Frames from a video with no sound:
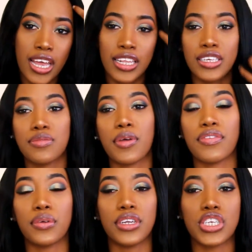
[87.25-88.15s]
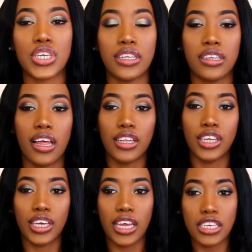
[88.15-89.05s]
leaves my foundation
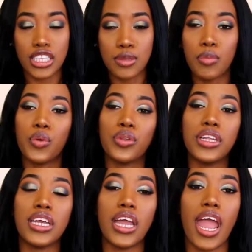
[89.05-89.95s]
looking smoothly